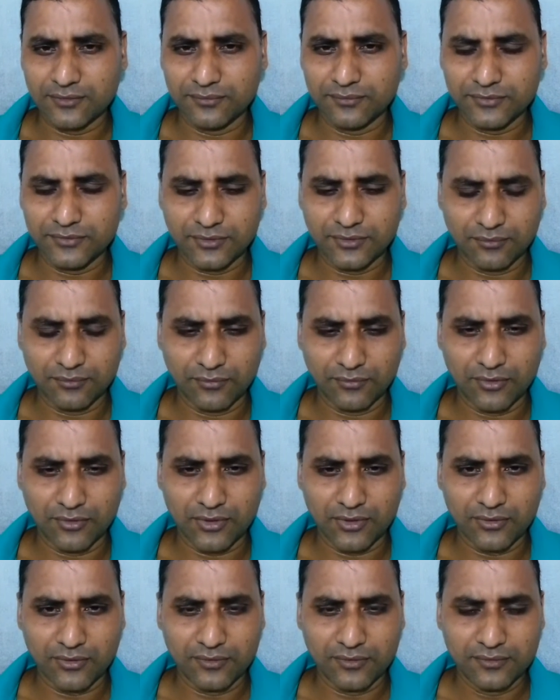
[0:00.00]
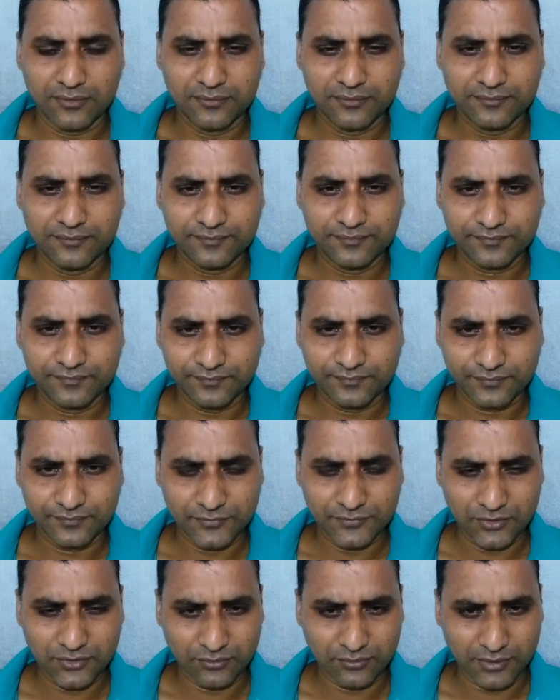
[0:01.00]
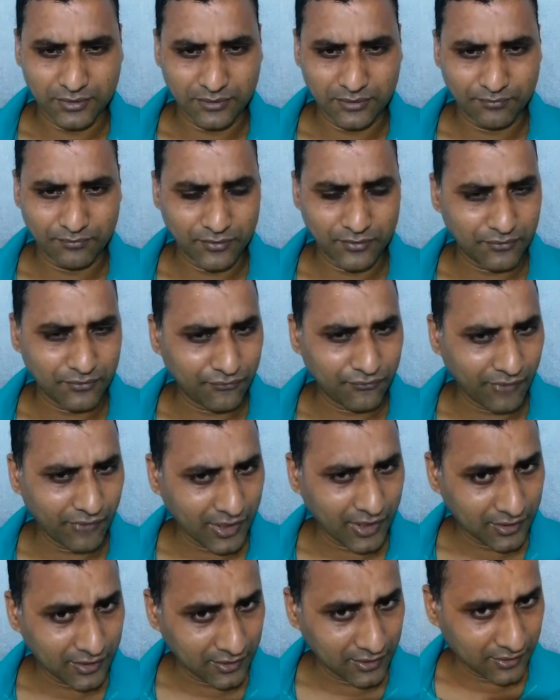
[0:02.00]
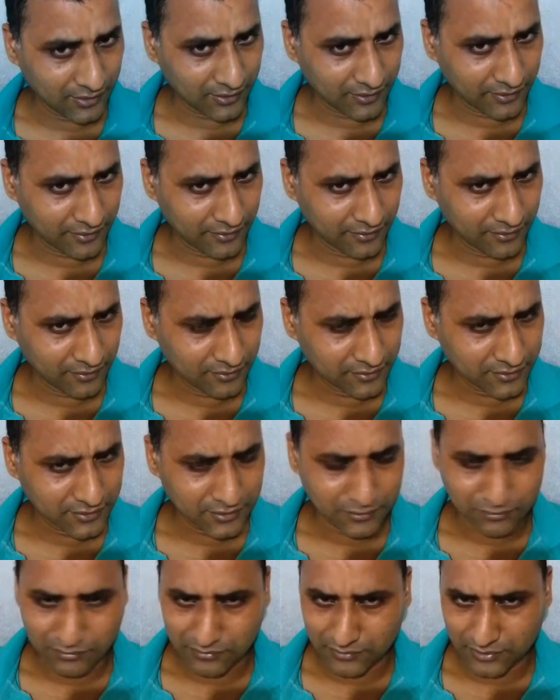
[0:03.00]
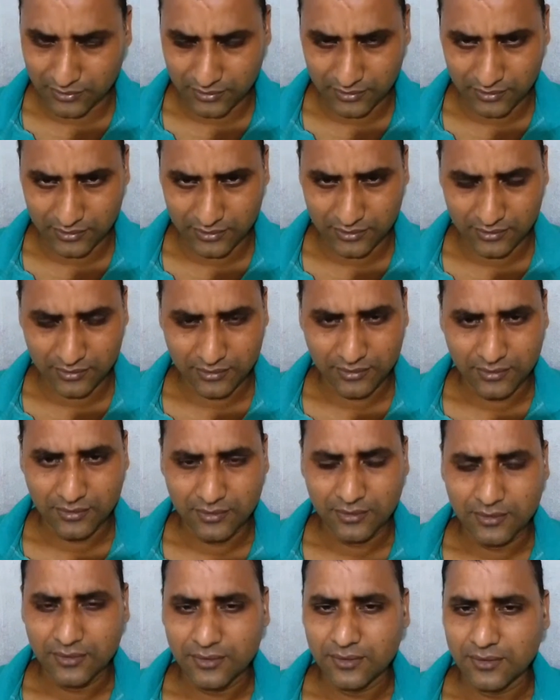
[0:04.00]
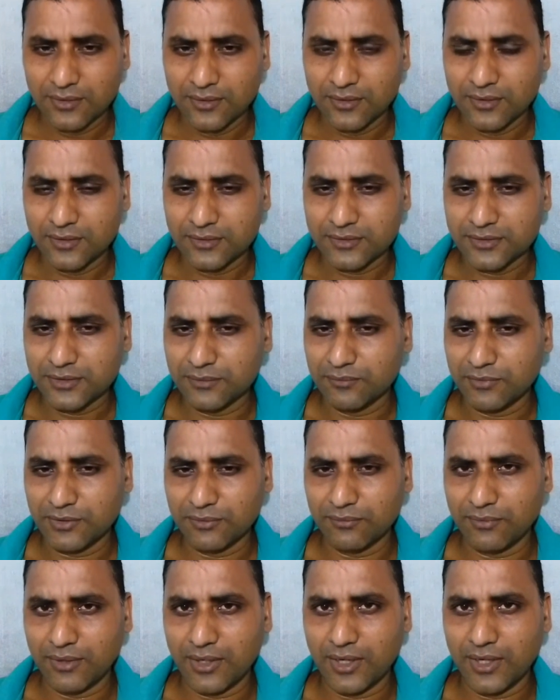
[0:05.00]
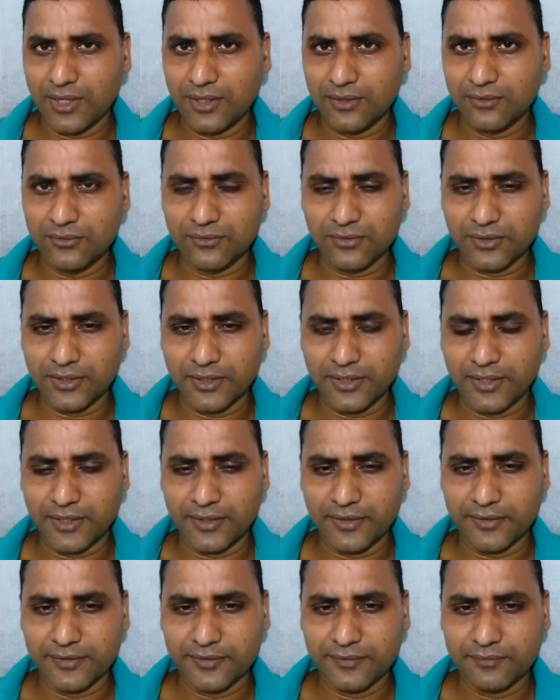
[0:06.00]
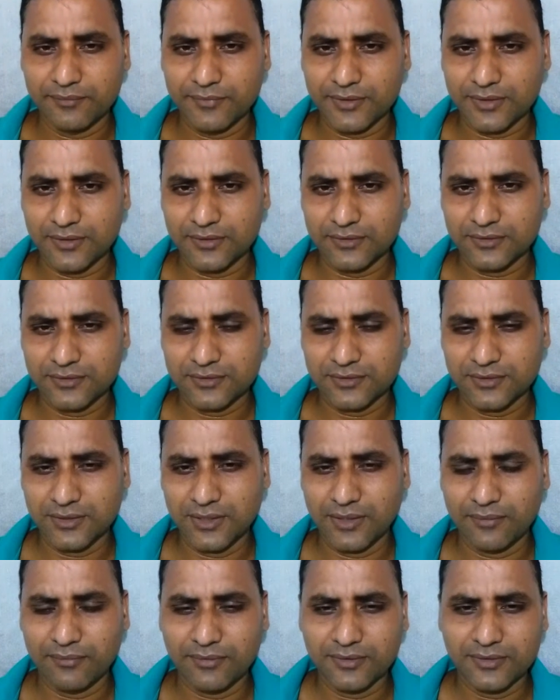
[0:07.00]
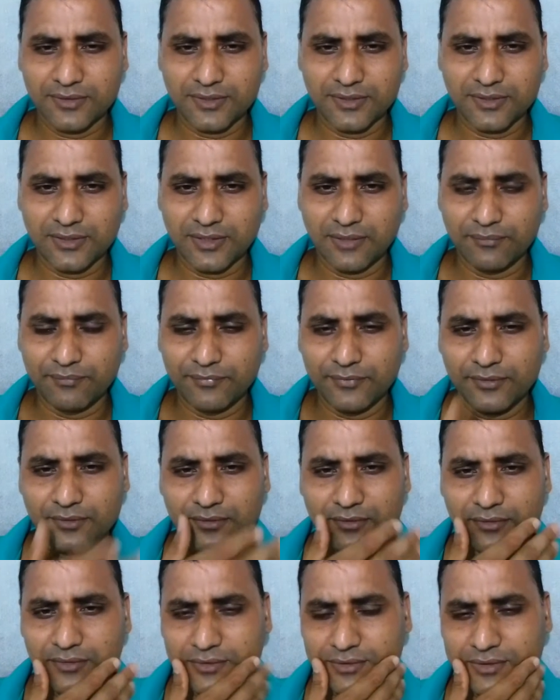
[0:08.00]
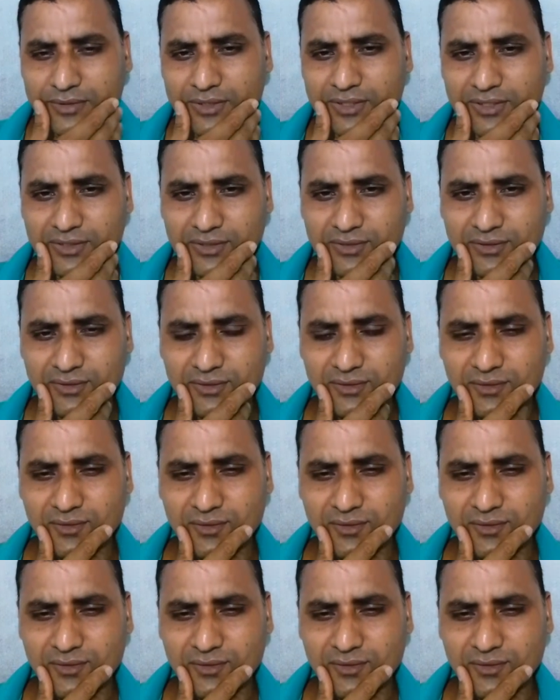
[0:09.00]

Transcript: some water to be perfectly clean simply by looking at it, because everything appears clean